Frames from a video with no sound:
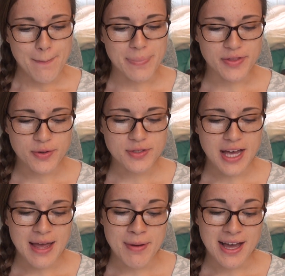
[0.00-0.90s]
But those
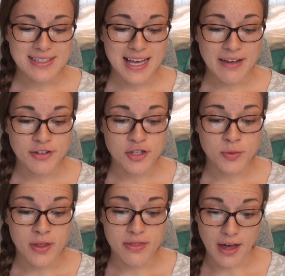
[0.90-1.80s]
eye bags have to do
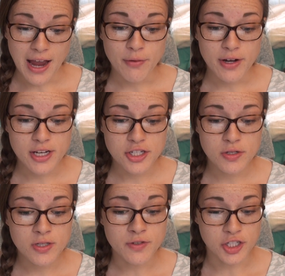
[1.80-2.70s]
with thyroid
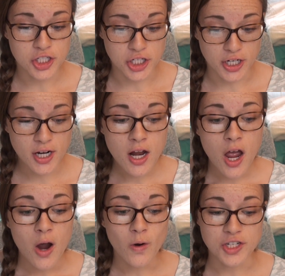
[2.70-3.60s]
issues for sure,
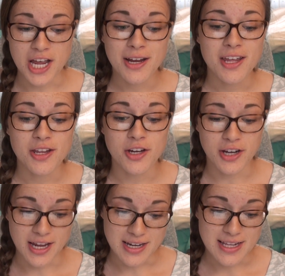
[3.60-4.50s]
or check your
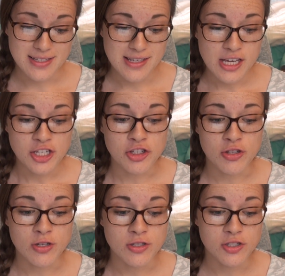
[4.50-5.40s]
kidneys.
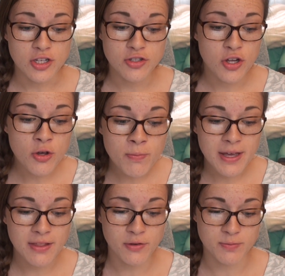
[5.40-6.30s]
Just, just too
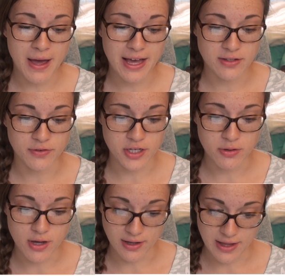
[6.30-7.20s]
big those bags for
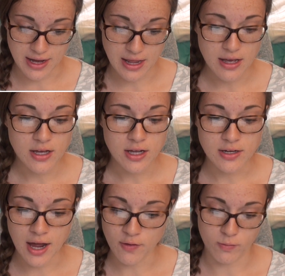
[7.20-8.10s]
you, young lady.
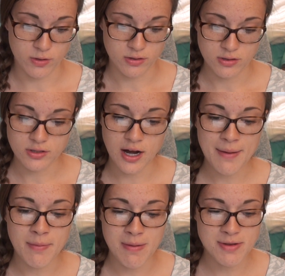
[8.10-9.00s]
Not normal.
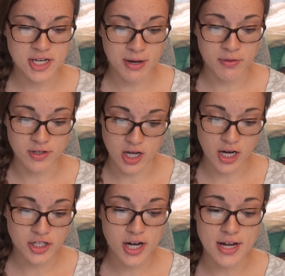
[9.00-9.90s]
Sorry, but maybe check with a
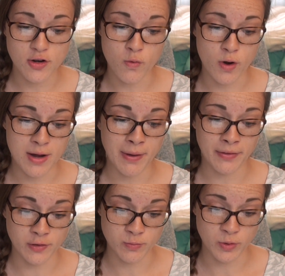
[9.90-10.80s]
doctor and don't worry
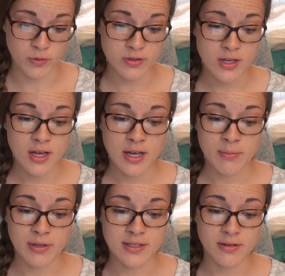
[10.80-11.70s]
about those spoons.
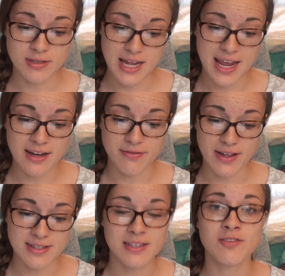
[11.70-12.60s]
Please don't take it
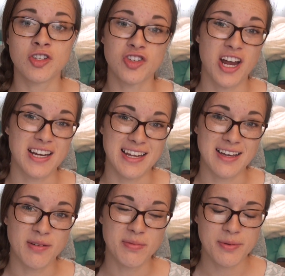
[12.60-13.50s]
offensive, just trying to
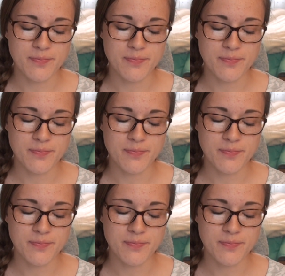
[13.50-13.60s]
help.